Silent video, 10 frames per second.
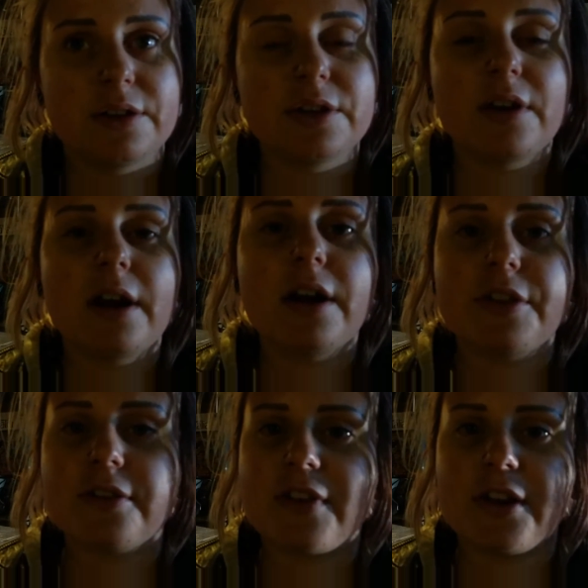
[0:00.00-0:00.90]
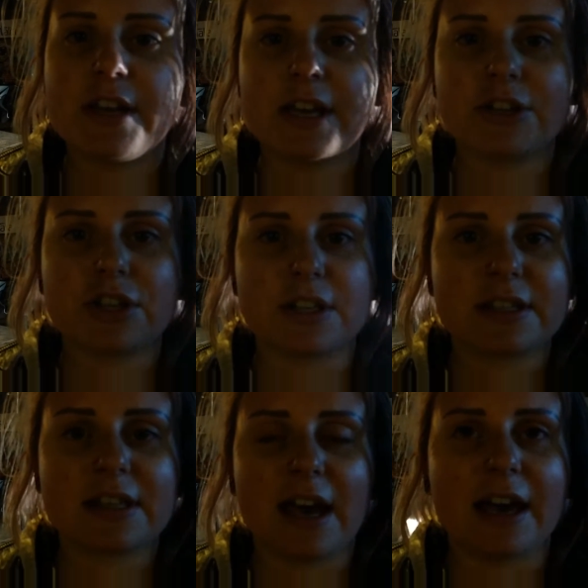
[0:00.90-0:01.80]
There are other variations
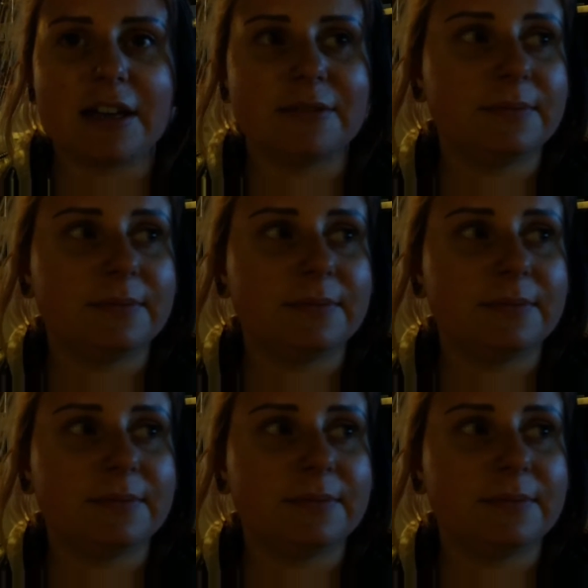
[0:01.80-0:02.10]
that